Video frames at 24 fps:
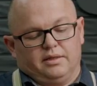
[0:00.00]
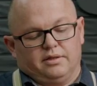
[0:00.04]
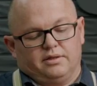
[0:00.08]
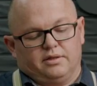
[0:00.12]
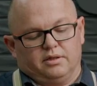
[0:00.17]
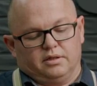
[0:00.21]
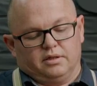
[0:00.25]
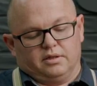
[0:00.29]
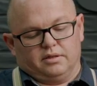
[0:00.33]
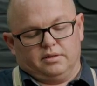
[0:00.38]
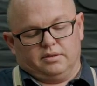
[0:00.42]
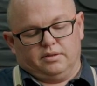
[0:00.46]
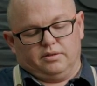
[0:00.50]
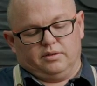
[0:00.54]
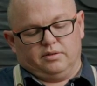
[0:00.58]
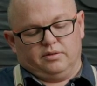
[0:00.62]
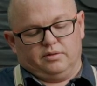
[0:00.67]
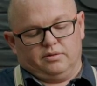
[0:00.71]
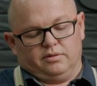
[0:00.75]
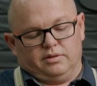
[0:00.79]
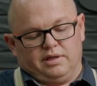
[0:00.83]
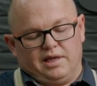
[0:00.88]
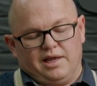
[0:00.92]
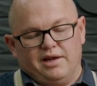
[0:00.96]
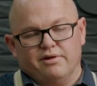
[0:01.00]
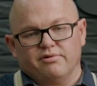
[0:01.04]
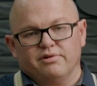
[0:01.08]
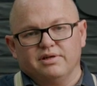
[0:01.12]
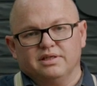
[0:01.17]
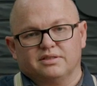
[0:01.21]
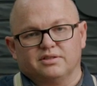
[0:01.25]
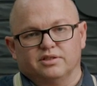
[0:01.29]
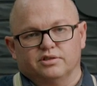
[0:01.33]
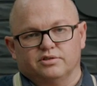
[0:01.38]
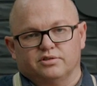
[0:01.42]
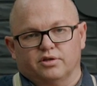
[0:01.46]
The
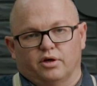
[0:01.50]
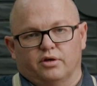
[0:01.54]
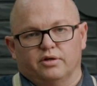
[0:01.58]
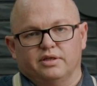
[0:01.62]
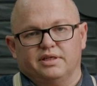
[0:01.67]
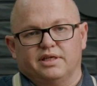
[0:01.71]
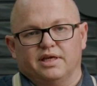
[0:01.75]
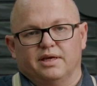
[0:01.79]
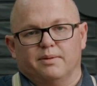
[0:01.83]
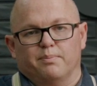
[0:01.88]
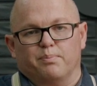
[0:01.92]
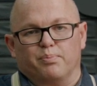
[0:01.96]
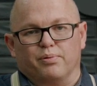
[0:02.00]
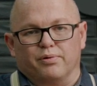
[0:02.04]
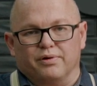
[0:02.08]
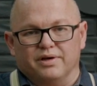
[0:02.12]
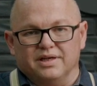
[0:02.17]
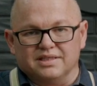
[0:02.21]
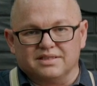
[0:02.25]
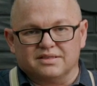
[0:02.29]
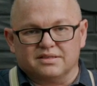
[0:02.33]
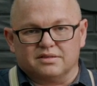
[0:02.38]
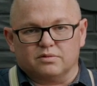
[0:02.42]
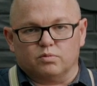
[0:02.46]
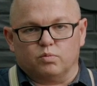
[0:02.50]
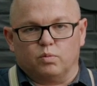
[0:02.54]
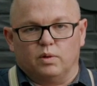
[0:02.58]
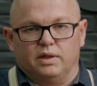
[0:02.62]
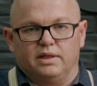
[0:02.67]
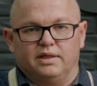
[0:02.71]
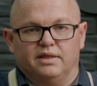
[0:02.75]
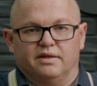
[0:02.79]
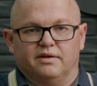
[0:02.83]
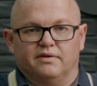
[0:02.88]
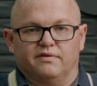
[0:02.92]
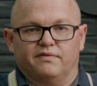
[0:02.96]
areas that don't get pressed
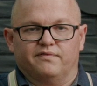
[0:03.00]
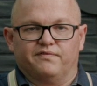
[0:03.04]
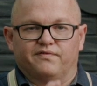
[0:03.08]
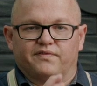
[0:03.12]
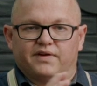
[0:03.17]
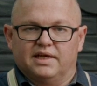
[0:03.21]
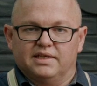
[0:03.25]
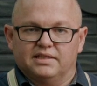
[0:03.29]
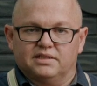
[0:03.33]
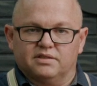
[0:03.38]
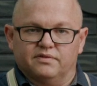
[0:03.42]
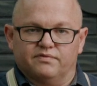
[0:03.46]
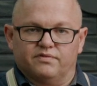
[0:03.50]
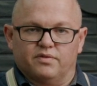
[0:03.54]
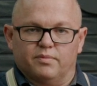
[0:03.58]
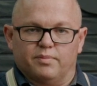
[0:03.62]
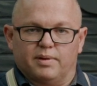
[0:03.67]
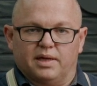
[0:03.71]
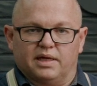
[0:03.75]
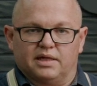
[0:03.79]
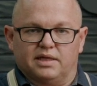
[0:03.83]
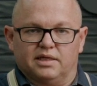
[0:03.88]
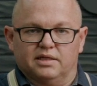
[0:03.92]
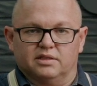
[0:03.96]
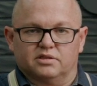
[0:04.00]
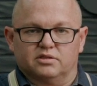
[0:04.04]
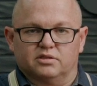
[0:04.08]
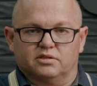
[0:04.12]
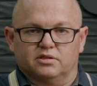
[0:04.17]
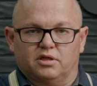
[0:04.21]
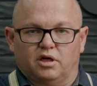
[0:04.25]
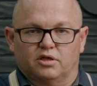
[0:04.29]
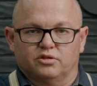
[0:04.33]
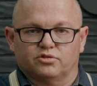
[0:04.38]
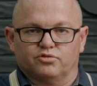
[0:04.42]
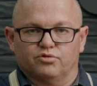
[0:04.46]
when the face of the bat
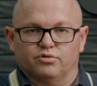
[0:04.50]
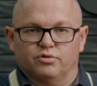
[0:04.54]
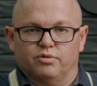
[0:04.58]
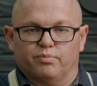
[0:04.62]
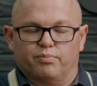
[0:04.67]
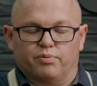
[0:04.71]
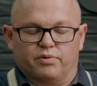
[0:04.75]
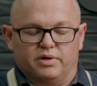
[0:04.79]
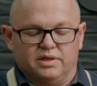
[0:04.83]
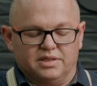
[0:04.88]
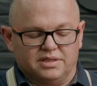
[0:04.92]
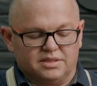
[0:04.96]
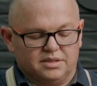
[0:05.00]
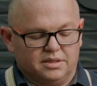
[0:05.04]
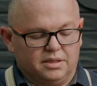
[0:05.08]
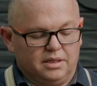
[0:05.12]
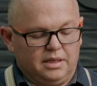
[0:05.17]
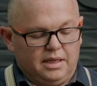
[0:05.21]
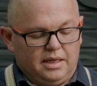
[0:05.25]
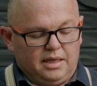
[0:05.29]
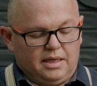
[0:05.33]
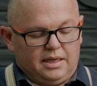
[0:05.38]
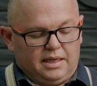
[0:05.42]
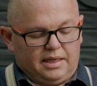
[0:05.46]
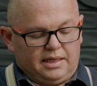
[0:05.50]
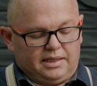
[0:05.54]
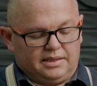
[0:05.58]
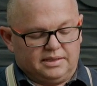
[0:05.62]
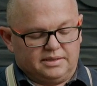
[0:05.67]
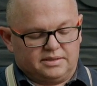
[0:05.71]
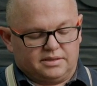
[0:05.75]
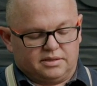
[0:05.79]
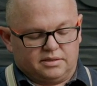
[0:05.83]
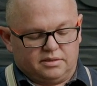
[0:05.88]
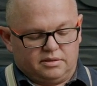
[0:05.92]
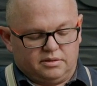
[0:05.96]
goes through the press
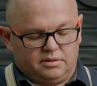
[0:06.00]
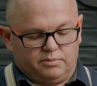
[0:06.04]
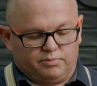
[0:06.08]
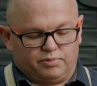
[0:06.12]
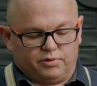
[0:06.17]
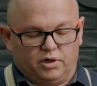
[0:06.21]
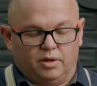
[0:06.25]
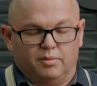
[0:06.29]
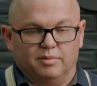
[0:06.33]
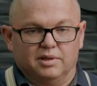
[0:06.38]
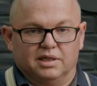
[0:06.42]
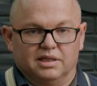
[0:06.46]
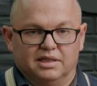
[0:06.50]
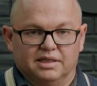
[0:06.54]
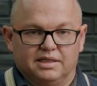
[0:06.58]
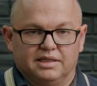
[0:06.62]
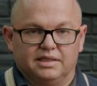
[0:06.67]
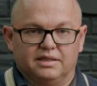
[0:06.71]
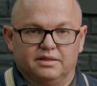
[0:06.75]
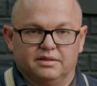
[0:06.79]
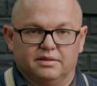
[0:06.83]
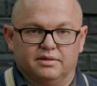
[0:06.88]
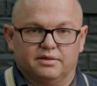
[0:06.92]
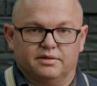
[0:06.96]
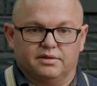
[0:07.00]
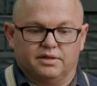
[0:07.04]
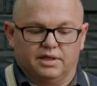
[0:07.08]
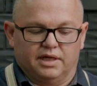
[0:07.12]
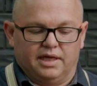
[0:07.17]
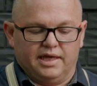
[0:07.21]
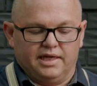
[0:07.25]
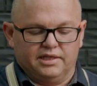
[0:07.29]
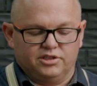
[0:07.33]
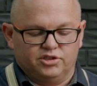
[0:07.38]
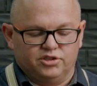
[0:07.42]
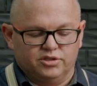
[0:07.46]
is predominantly
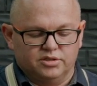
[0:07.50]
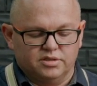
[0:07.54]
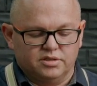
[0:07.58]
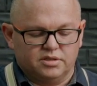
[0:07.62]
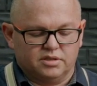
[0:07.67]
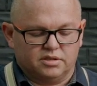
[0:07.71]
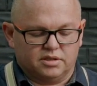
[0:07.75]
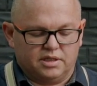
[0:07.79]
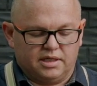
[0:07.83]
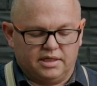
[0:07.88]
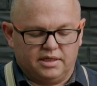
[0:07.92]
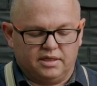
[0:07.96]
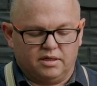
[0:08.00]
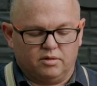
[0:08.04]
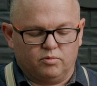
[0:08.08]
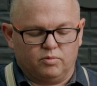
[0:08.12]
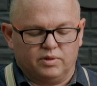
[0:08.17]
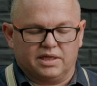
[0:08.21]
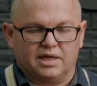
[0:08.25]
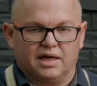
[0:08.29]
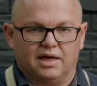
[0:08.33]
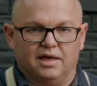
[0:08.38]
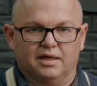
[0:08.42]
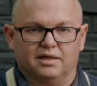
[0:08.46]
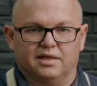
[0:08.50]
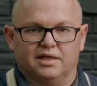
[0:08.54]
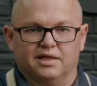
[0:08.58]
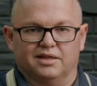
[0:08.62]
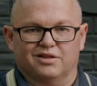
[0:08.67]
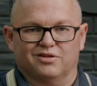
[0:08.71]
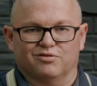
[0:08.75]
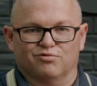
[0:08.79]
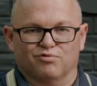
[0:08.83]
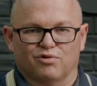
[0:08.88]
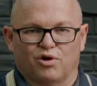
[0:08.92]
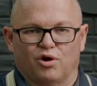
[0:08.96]
the edges here. We can't
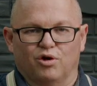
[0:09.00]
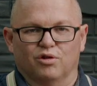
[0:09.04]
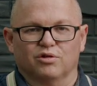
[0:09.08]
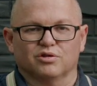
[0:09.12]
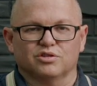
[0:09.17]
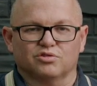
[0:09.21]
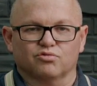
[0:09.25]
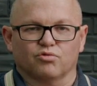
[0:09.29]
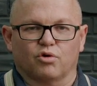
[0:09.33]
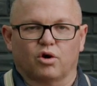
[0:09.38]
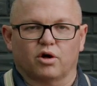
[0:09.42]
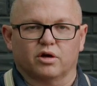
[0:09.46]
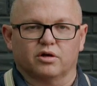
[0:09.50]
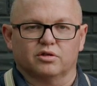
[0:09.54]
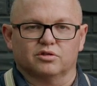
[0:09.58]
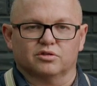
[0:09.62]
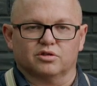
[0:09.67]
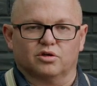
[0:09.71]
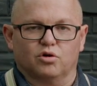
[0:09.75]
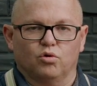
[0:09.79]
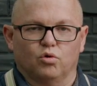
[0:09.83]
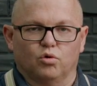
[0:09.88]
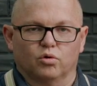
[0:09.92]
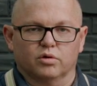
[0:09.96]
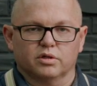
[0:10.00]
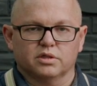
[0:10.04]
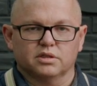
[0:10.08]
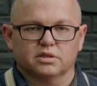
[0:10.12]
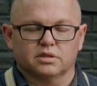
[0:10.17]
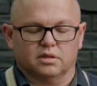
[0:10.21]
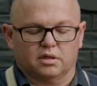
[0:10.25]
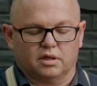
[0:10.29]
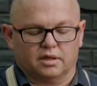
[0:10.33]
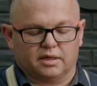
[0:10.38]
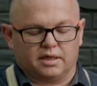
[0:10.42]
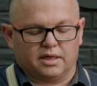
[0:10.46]
get the rollers right on the
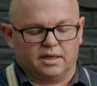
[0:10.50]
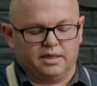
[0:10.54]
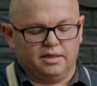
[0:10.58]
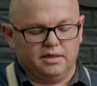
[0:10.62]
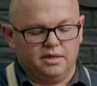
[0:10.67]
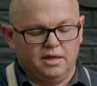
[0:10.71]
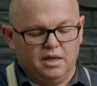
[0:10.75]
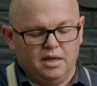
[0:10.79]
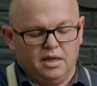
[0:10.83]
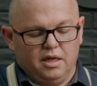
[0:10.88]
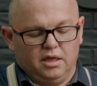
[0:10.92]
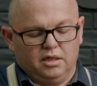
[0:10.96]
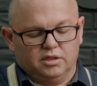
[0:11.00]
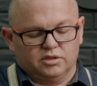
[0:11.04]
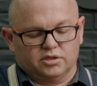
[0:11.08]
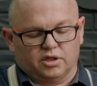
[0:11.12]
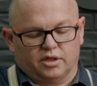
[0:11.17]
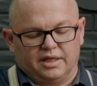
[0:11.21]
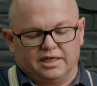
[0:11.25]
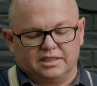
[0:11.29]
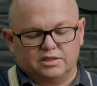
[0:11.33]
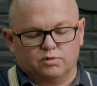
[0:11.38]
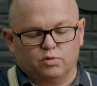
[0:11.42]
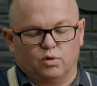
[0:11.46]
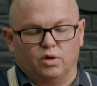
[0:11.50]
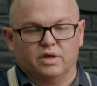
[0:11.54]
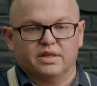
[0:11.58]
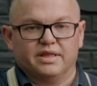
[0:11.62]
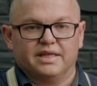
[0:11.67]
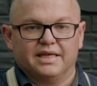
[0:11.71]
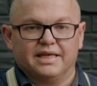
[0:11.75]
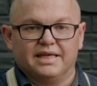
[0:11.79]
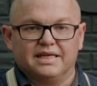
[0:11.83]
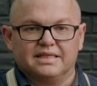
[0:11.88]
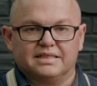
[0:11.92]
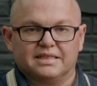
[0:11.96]
corners, okay? So that's why
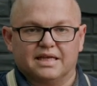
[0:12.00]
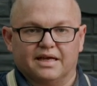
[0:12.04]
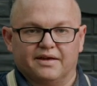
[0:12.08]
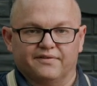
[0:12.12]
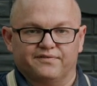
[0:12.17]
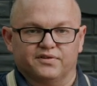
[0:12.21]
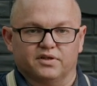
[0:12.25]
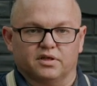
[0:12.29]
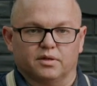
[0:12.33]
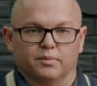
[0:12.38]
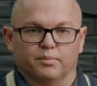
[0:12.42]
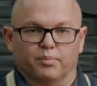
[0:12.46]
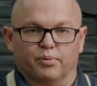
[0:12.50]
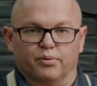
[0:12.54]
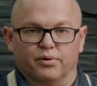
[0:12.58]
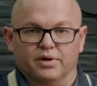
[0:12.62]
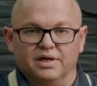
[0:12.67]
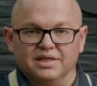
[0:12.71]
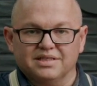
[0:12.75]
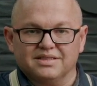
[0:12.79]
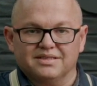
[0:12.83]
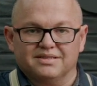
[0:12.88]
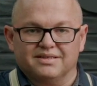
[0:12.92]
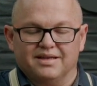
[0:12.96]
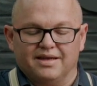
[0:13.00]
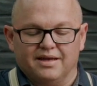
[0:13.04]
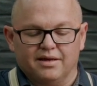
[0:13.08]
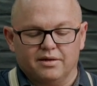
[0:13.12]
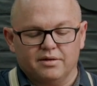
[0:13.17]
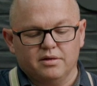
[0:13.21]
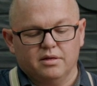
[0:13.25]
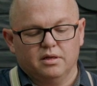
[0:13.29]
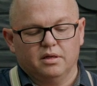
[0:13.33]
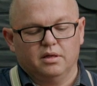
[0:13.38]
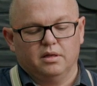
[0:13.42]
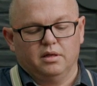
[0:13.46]
these have to compress
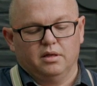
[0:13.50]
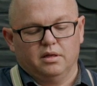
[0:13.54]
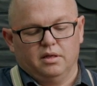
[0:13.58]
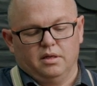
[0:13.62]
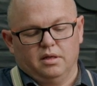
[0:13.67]
down.